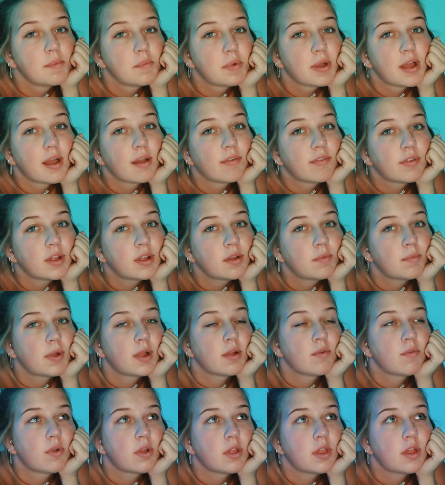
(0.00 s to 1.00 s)
having my
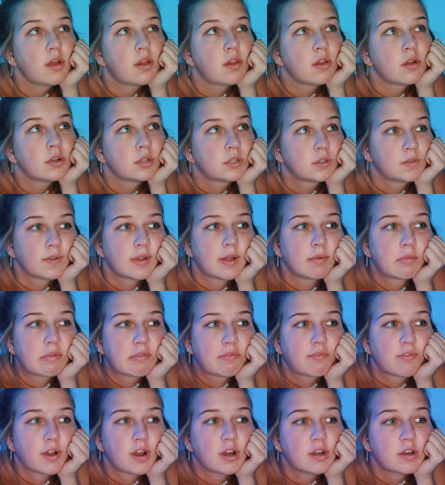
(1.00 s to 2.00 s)
really close family
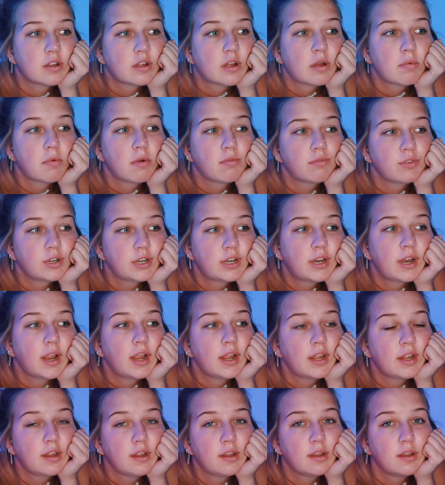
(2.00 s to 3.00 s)
friend come over today.